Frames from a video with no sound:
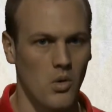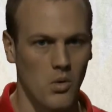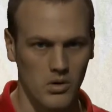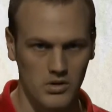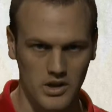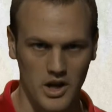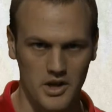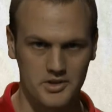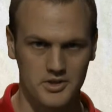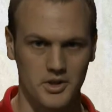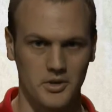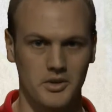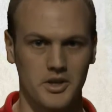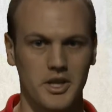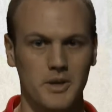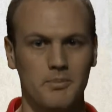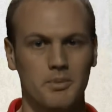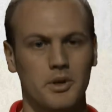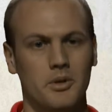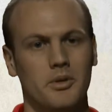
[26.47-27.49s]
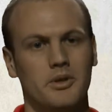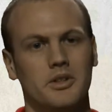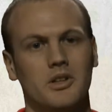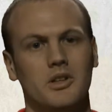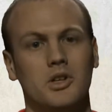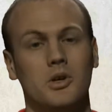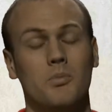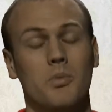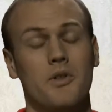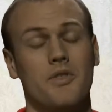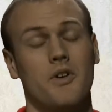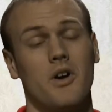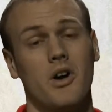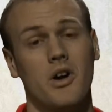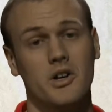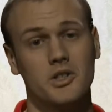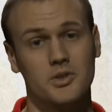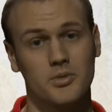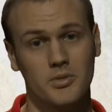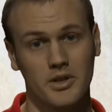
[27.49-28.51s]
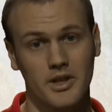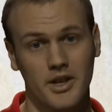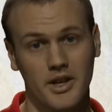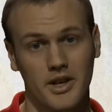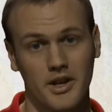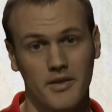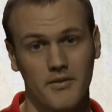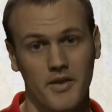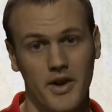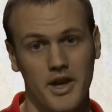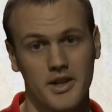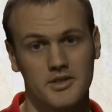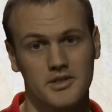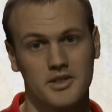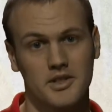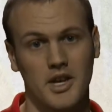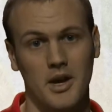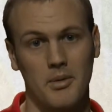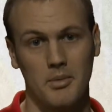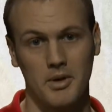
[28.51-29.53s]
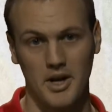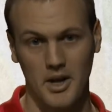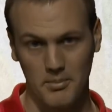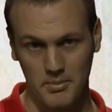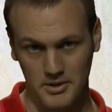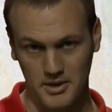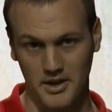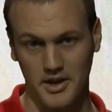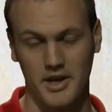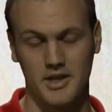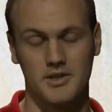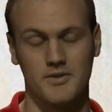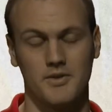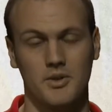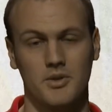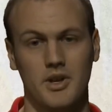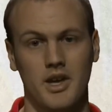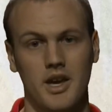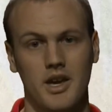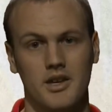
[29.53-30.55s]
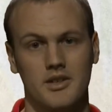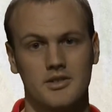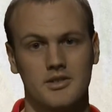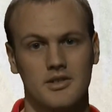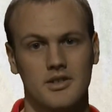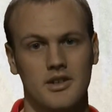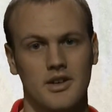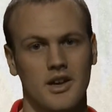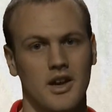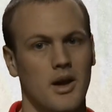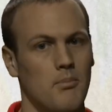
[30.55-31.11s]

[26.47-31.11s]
We'll also keep you in the loop with arts-related events coming up in the next few days.